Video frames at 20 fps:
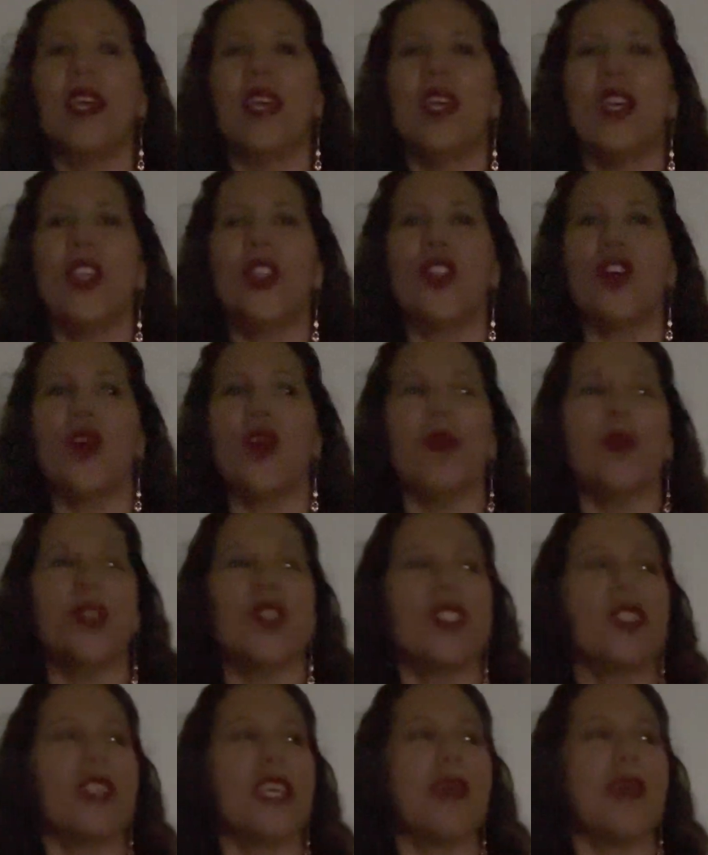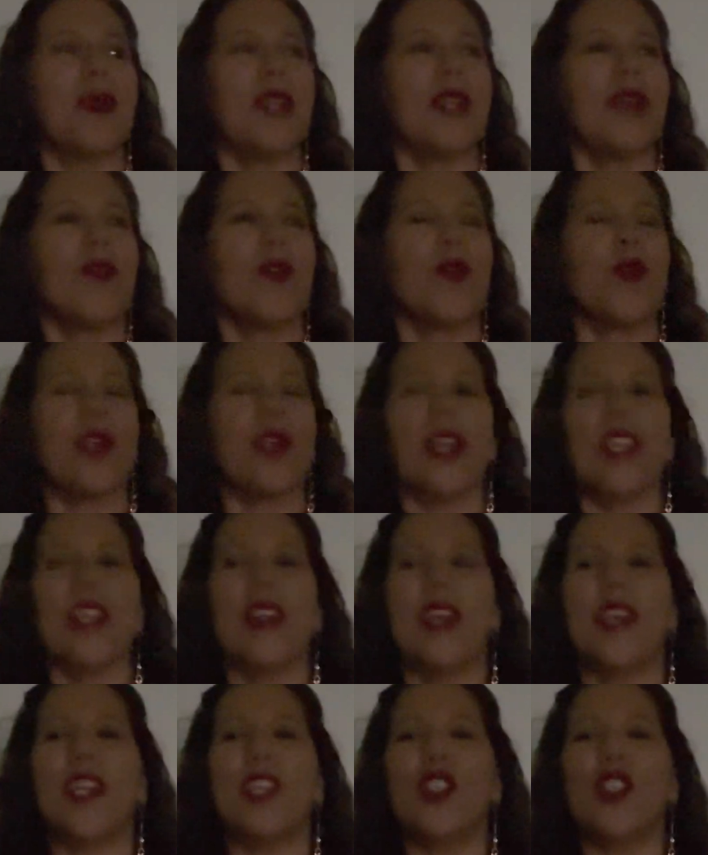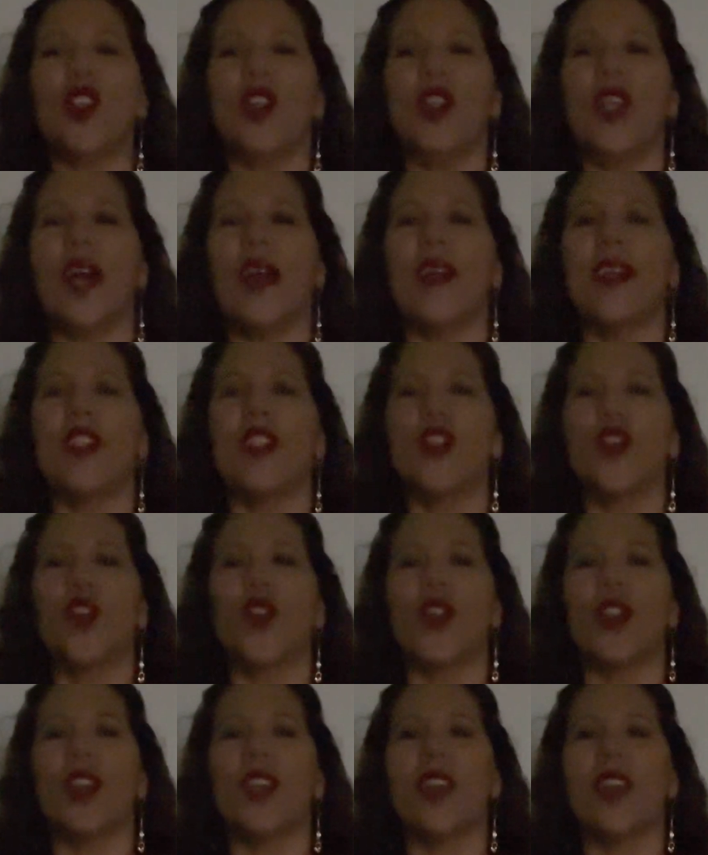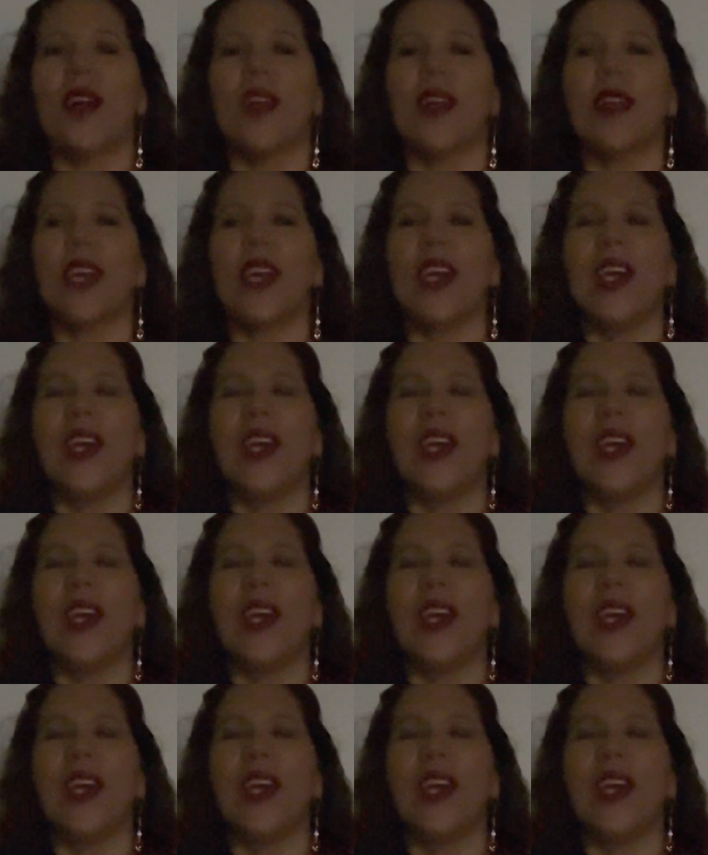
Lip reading: So I'm just aiming everywhere. There is no light, it's totally dark.